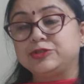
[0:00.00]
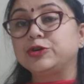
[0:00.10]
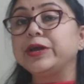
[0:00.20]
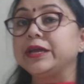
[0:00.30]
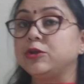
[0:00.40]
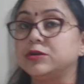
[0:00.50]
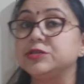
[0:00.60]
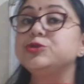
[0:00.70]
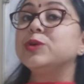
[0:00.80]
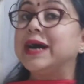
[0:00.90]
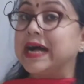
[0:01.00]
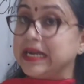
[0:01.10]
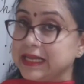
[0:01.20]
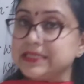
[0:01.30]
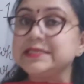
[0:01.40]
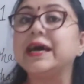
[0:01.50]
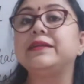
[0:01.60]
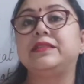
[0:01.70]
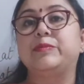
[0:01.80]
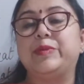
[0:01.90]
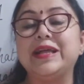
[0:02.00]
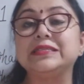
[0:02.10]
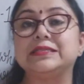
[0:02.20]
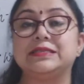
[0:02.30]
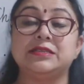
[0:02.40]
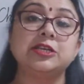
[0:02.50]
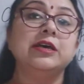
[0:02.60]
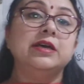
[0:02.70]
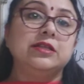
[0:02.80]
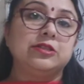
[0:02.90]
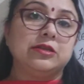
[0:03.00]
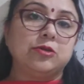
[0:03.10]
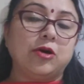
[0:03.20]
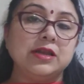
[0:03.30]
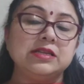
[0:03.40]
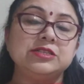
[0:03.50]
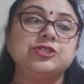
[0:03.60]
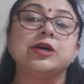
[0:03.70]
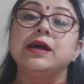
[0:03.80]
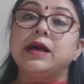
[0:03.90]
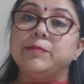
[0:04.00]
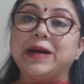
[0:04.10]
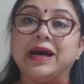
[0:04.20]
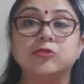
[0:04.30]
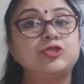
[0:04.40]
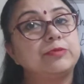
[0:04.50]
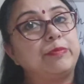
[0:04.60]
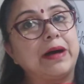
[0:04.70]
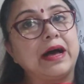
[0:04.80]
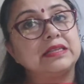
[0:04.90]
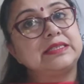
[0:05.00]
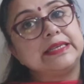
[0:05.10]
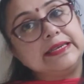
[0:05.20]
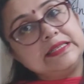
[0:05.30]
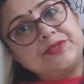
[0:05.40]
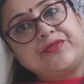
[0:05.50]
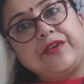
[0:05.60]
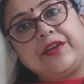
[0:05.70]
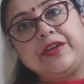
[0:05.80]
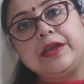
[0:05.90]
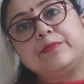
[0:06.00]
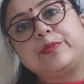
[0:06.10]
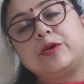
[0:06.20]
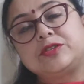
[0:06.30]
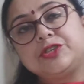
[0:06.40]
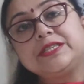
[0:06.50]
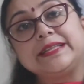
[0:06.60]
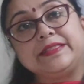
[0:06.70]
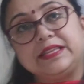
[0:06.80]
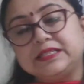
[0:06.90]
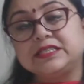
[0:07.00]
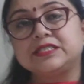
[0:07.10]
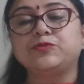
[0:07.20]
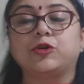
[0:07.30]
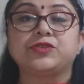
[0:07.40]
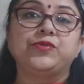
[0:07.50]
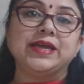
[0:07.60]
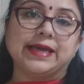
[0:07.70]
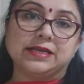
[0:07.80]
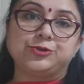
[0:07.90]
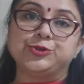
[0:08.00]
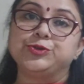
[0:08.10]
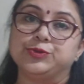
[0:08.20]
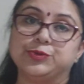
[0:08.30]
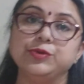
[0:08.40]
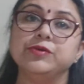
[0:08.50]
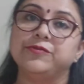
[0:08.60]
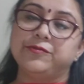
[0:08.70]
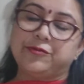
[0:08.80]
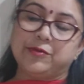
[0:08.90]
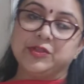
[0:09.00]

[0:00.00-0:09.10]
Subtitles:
So, in order to understand the present, the knowledge about past is very important, and this is what we get to know from the